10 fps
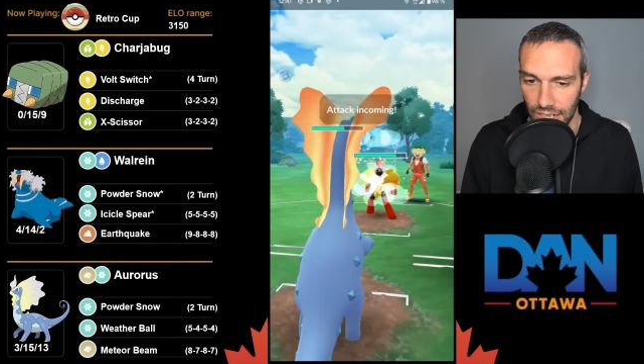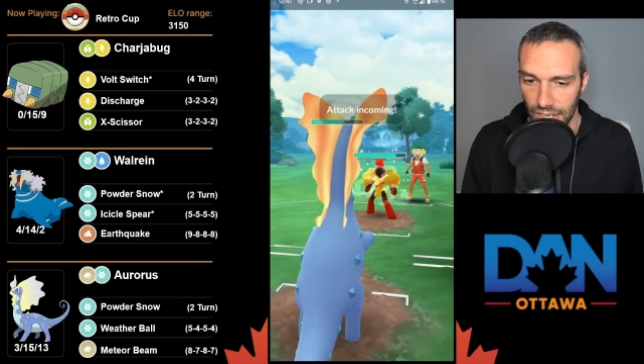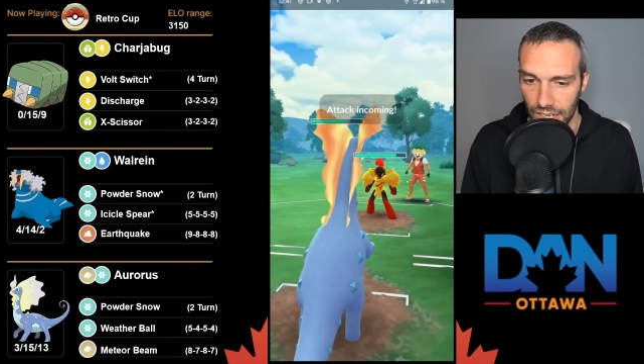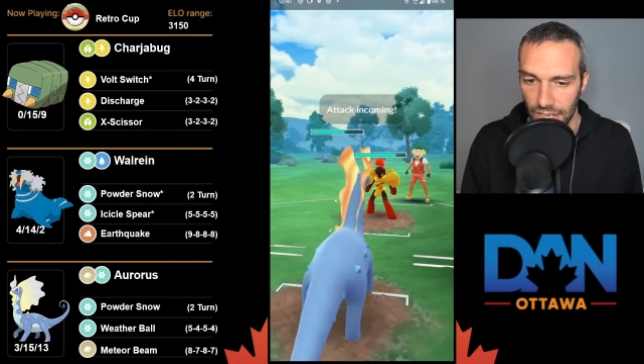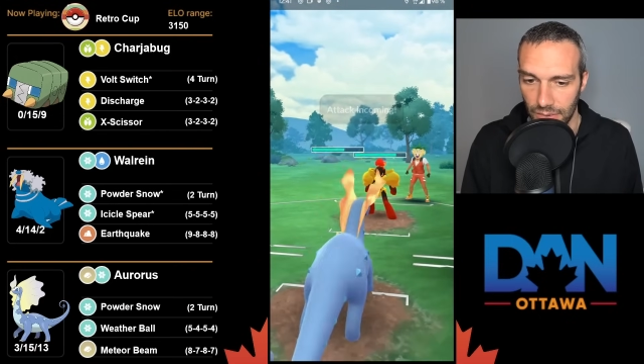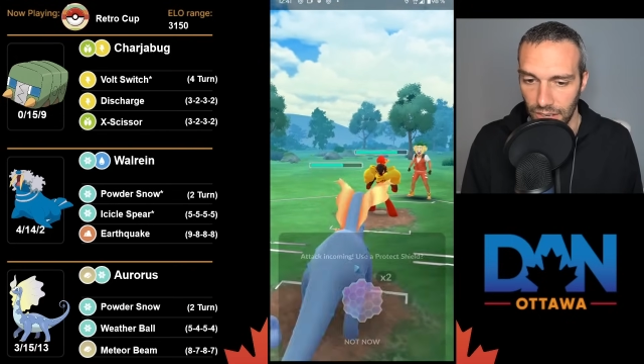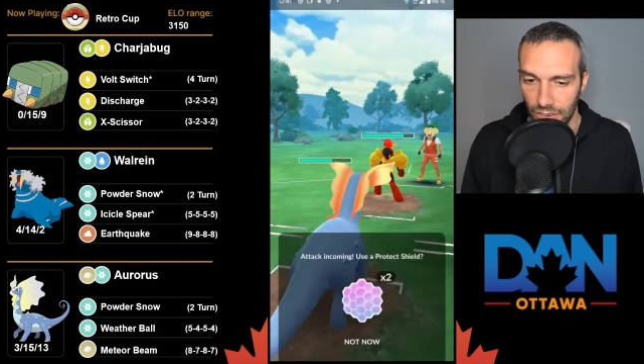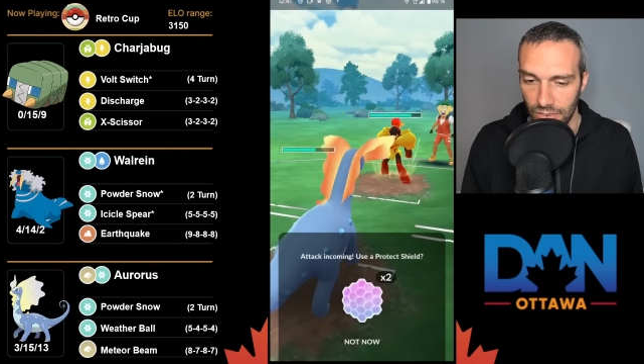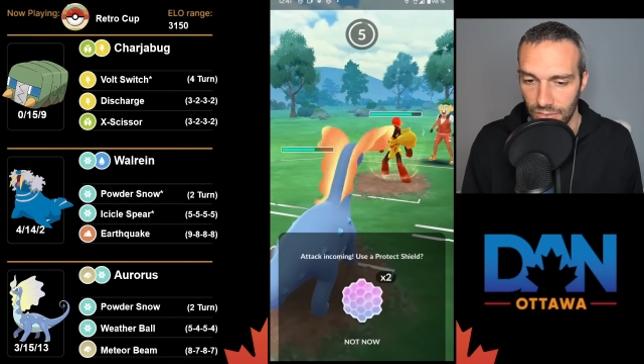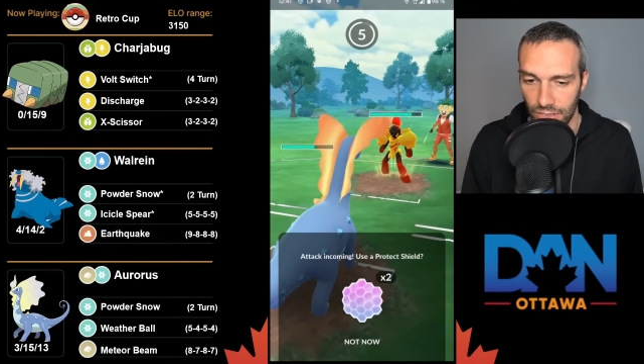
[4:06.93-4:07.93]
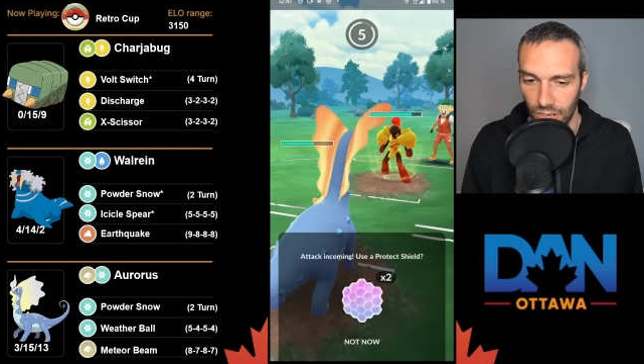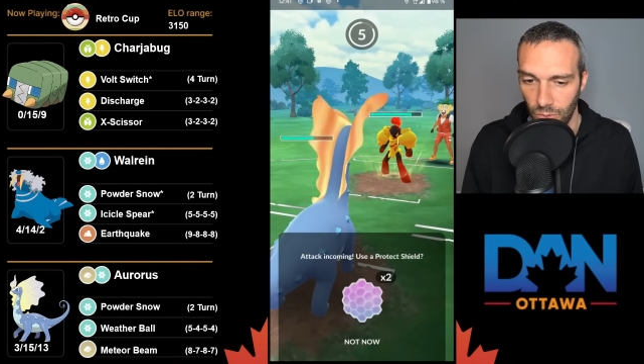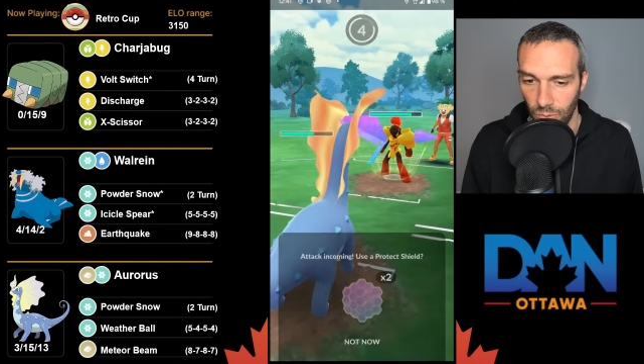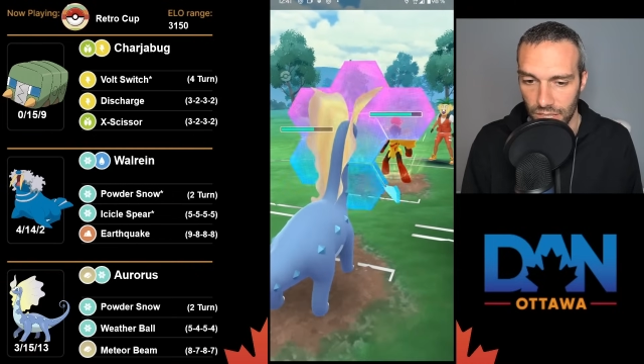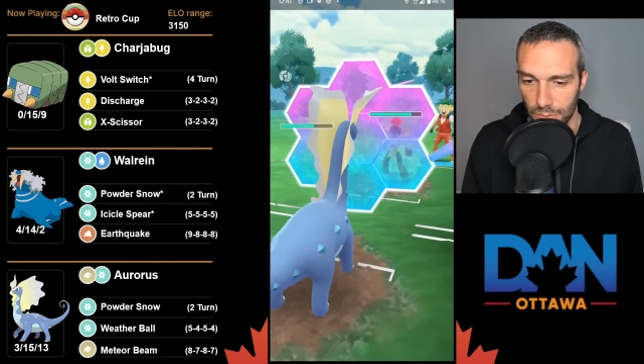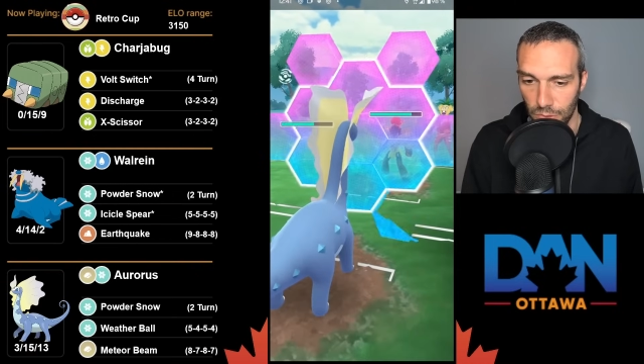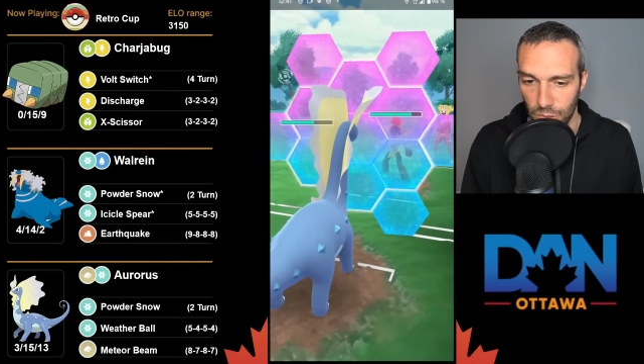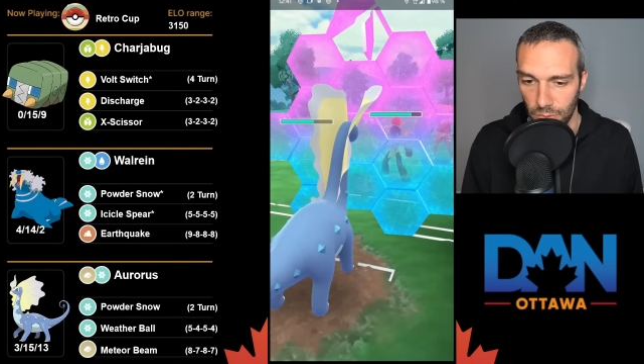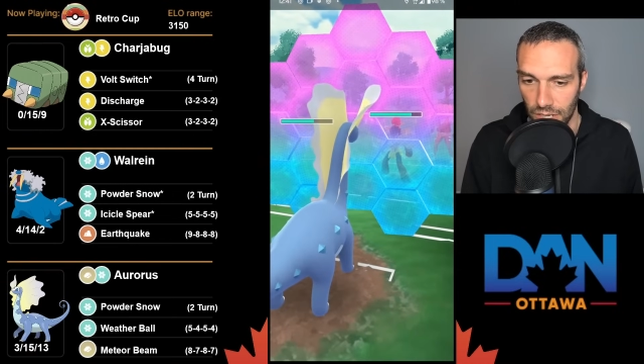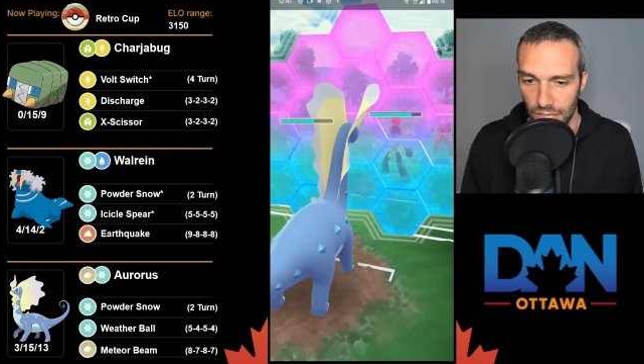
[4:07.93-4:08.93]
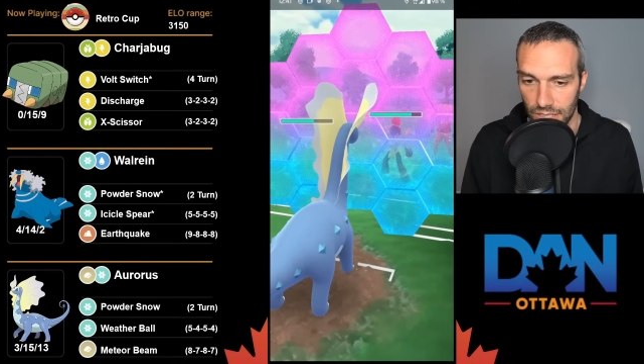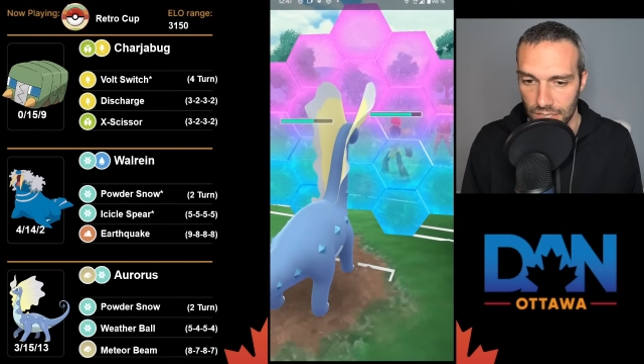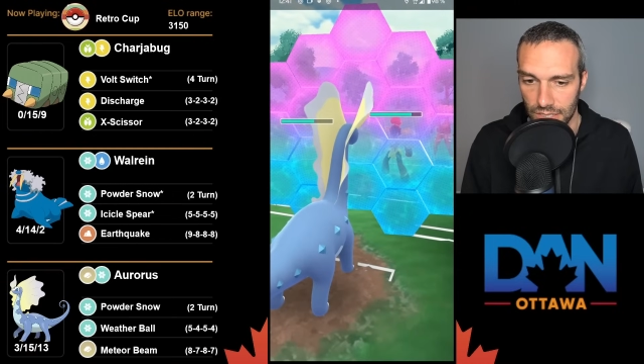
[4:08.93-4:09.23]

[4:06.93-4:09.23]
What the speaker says: I don't even know what this Pokemon is.